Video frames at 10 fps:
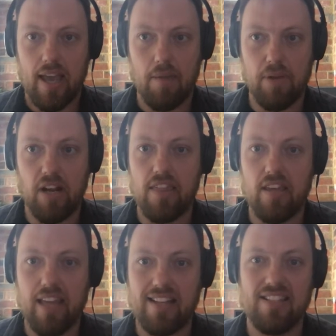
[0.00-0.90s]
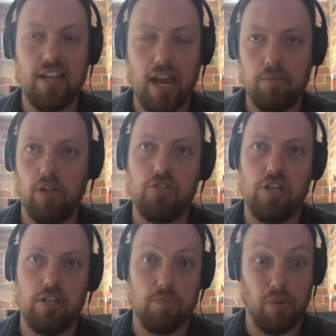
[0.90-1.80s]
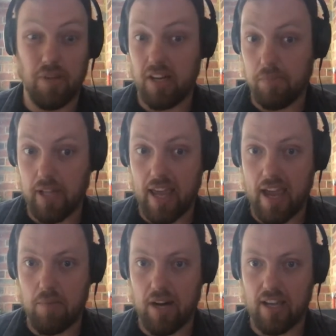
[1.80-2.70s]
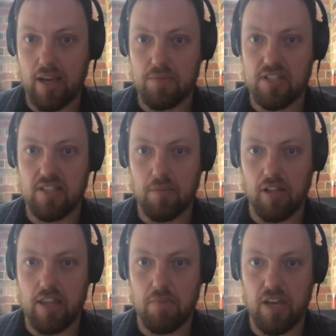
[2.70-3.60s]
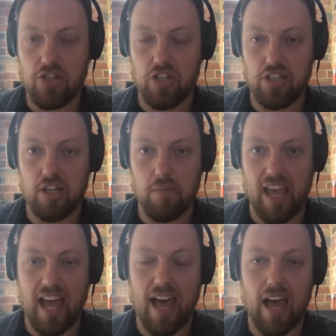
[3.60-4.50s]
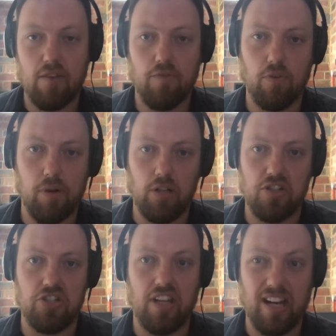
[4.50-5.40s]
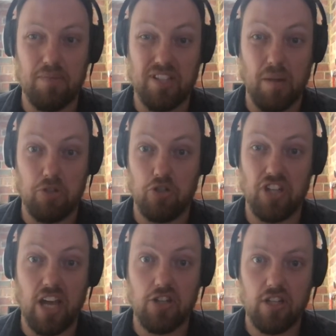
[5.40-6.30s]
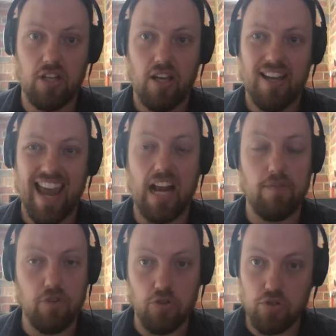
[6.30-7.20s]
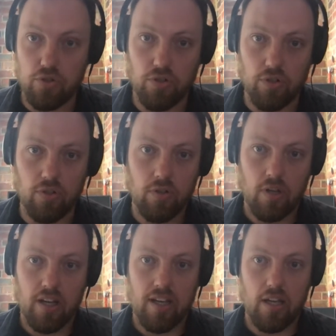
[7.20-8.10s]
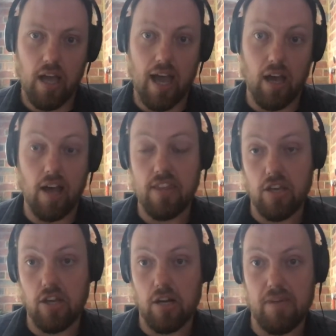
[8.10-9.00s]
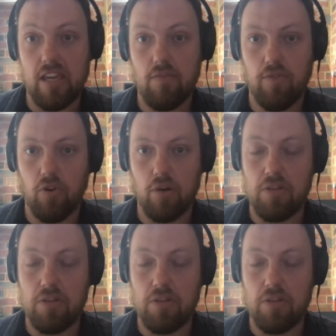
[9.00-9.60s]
But I think that same logic is probably going to play out when it comes to something like the pension. It's going to be hard for a politician to get up and say, we should change it. And if you do, I think you're going to be hit for it.